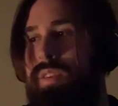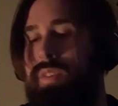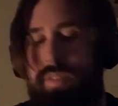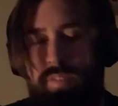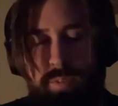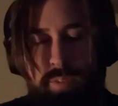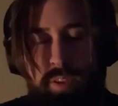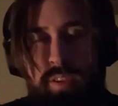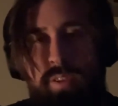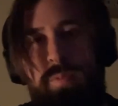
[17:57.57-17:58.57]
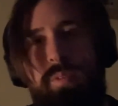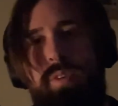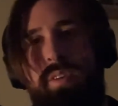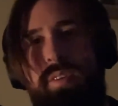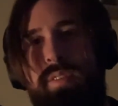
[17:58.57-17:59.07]
So thank you for
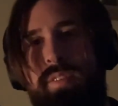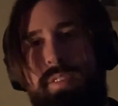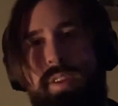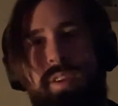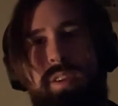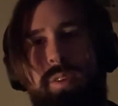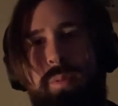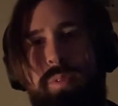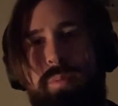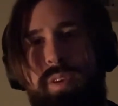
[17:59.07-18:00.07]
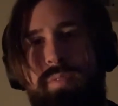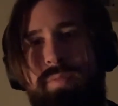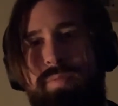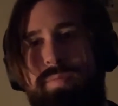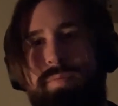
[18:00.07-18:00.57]
sitting here with me.
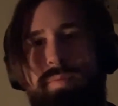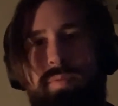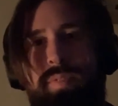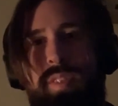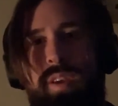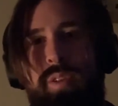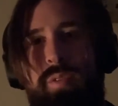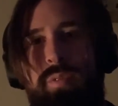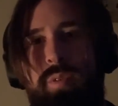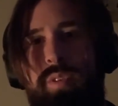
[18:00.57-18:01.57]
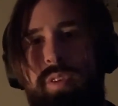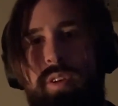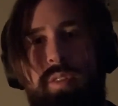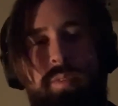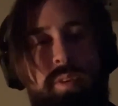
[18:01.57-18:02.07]
I look forward
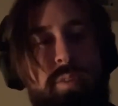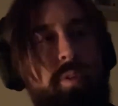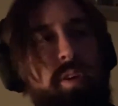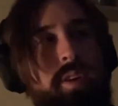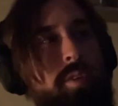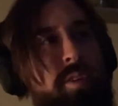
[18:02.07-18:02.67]
to covering other